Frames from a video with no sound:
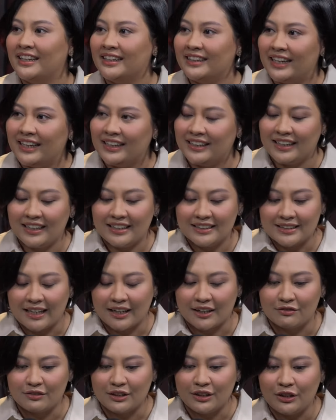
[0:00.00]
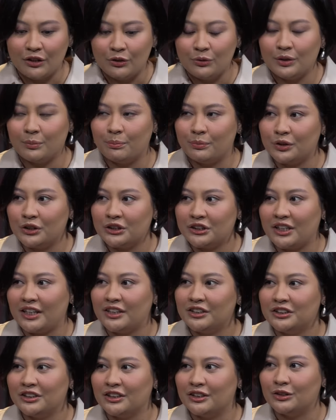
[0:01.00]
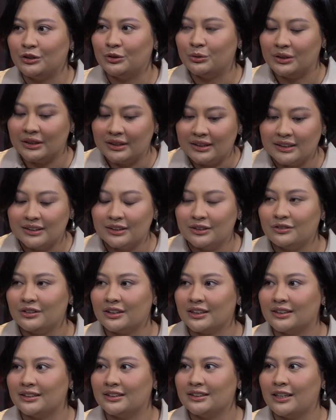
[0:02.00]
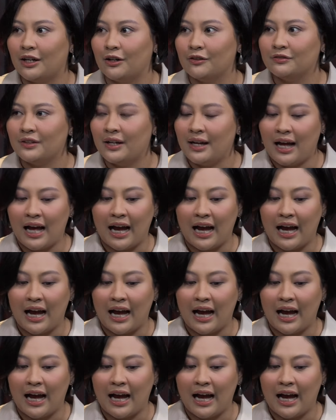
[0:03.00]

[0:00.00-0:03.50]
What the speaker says: It's like a renewed appreciation to the district itself.